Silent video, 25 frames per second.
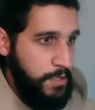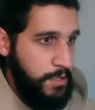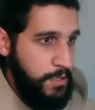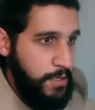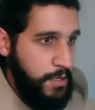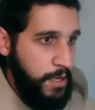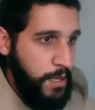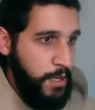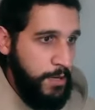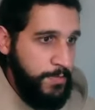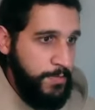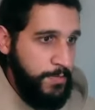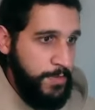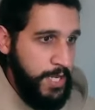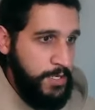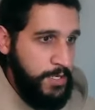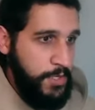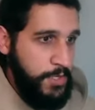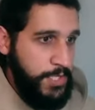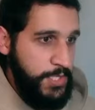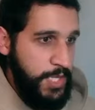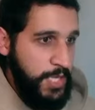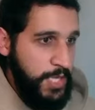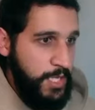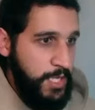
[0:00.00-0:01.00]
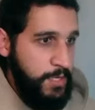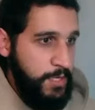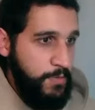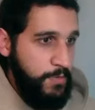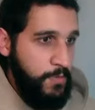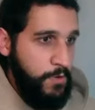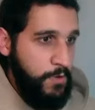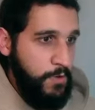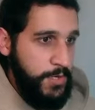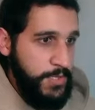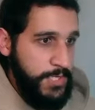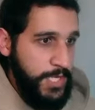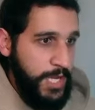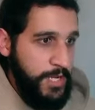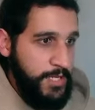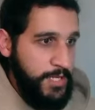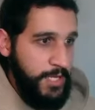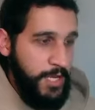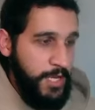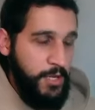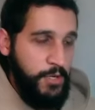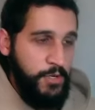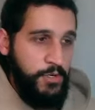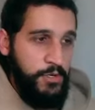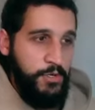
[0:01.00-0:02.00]
Um, can you say more
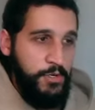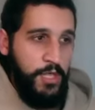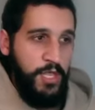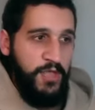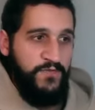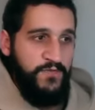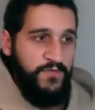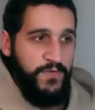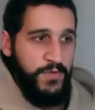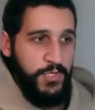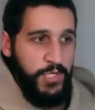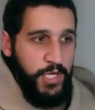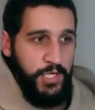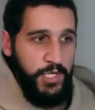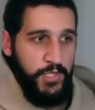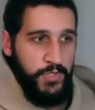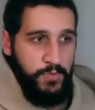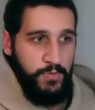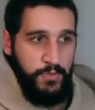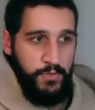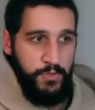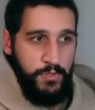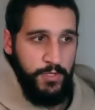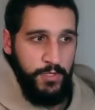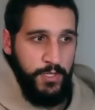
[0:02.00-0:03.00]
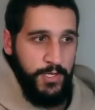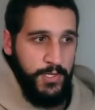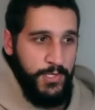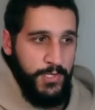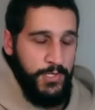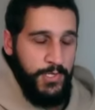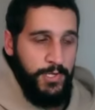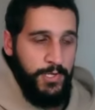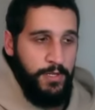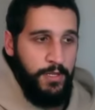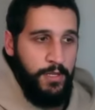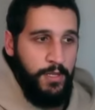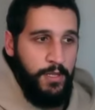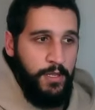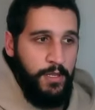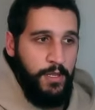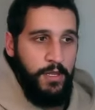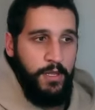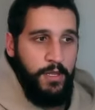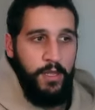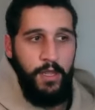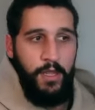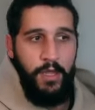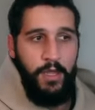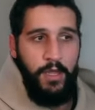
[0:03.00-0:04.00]
exactly how your life has changed from doing this?
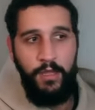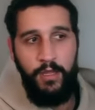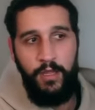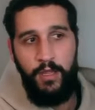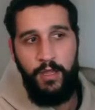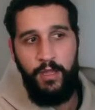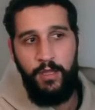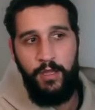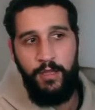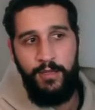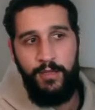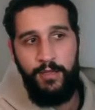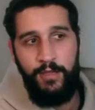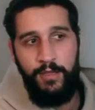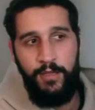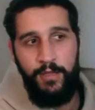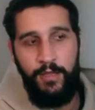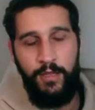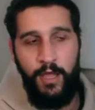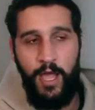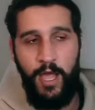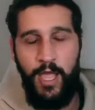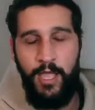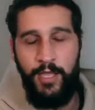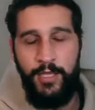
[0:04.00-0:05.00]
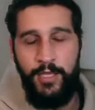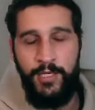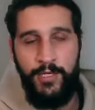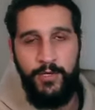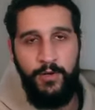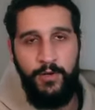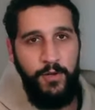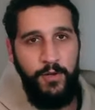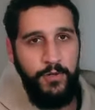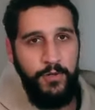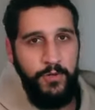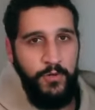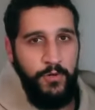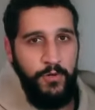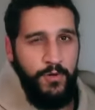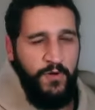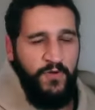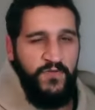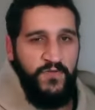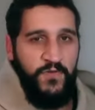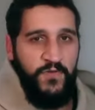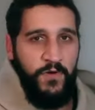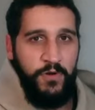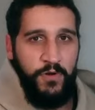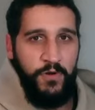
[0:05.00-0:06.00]
I, you know how
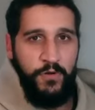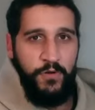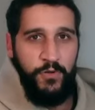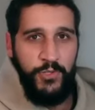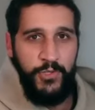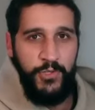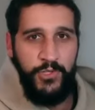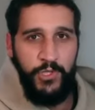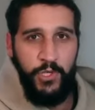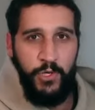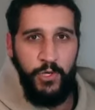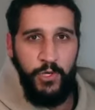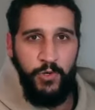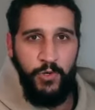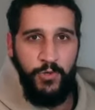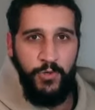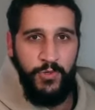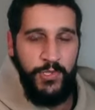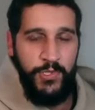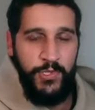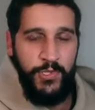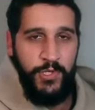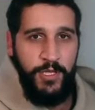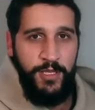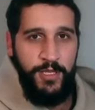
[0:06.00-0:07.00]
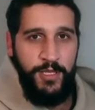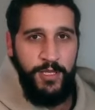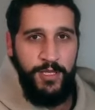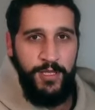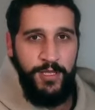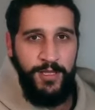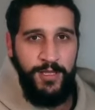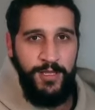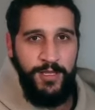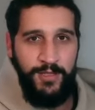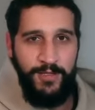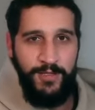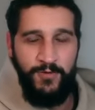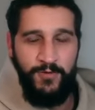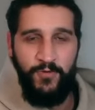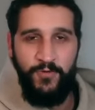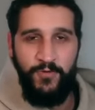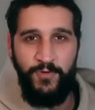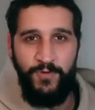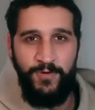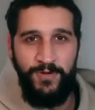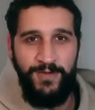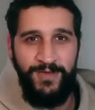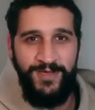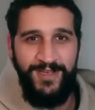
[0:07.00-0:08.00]
Google Photos shows
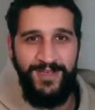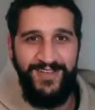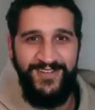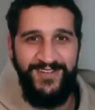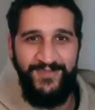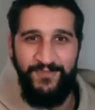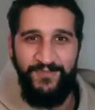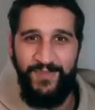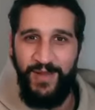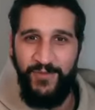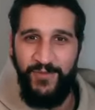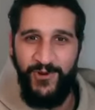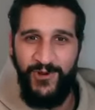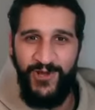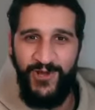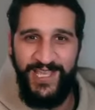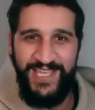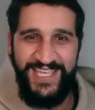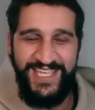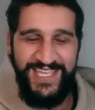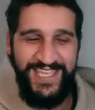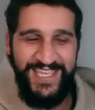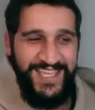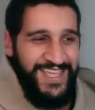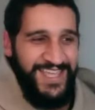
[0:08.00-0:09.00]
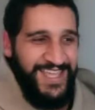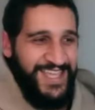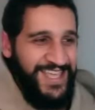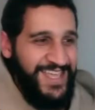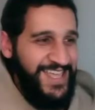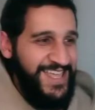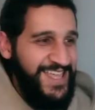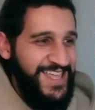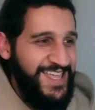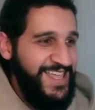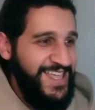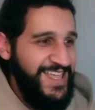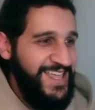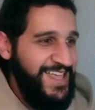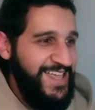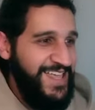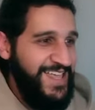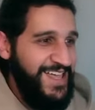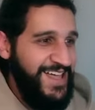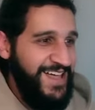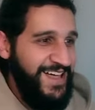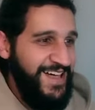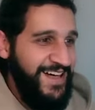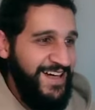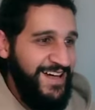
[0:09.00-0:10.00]
memories.
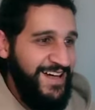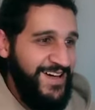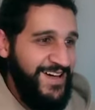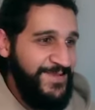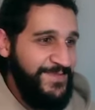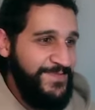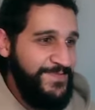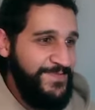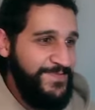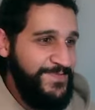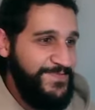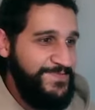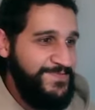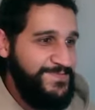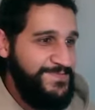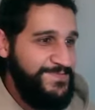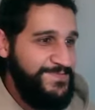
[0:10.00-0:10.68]
Um,